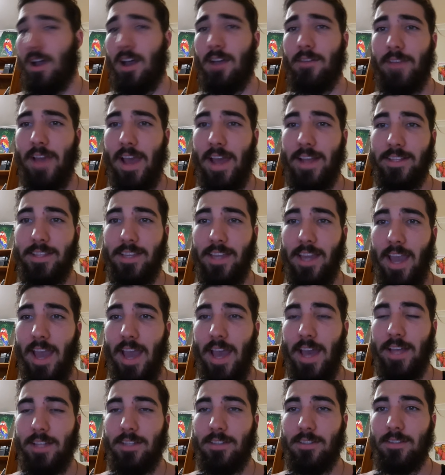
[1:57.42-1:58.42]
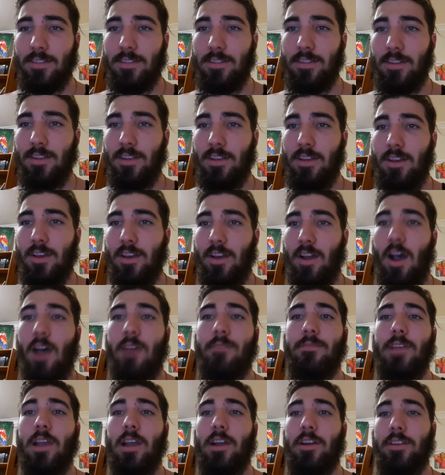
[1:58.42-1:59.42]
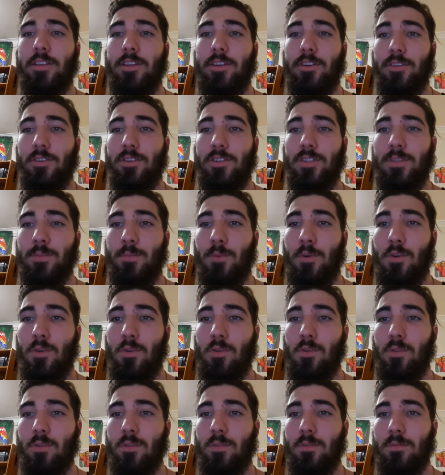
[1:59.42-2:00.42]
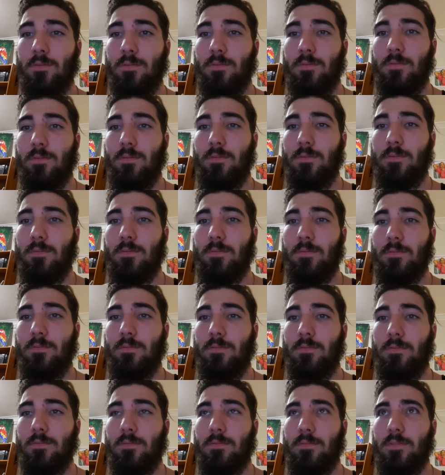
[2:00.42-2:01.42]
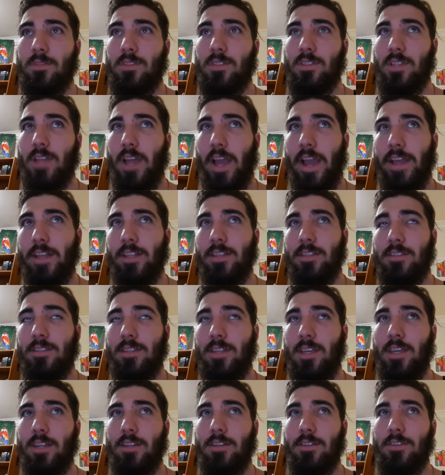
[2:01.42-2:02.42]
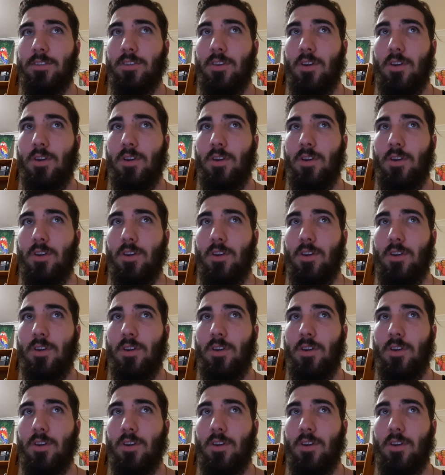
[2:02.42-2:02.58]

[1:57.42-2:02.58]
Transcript: I've had cats. I've currently got a small, scaly skinned